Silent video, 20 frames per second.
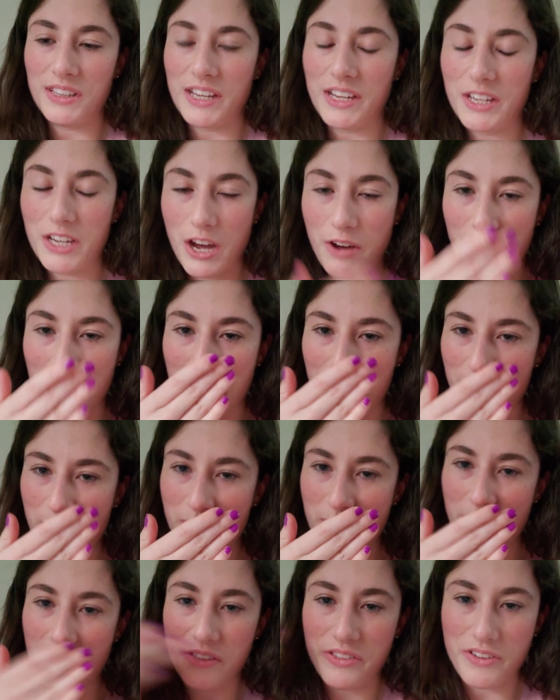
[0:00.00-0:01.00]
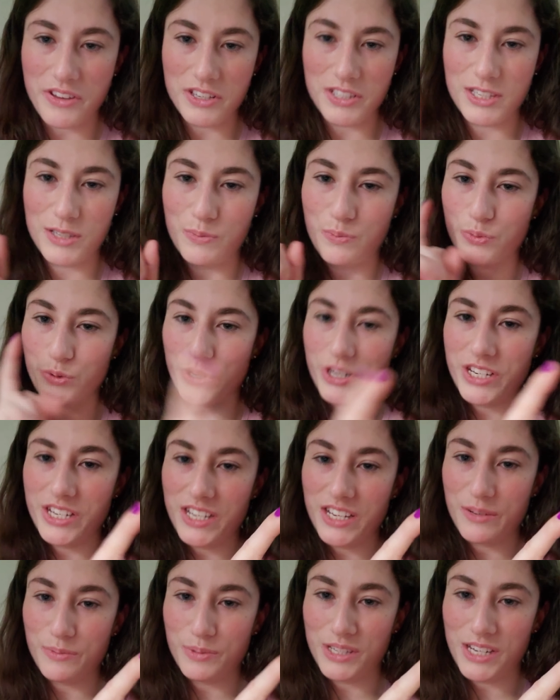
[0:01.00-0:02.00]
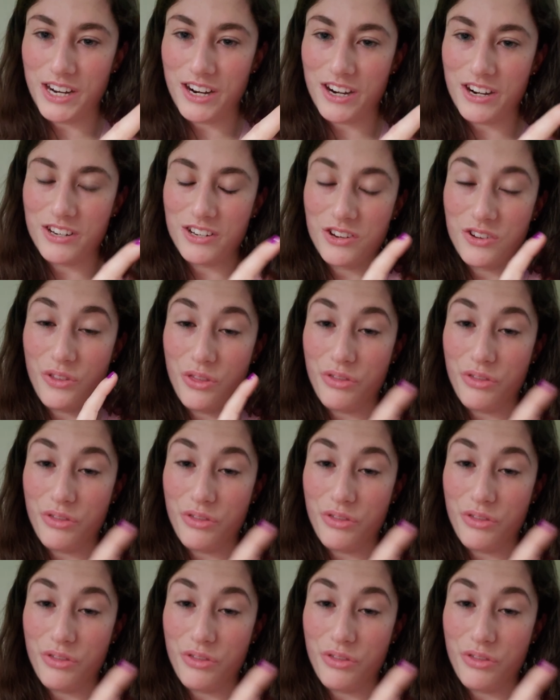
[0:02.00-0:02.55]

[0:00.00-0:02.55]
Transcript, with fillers: like covering my mouth, sprinting upstairs,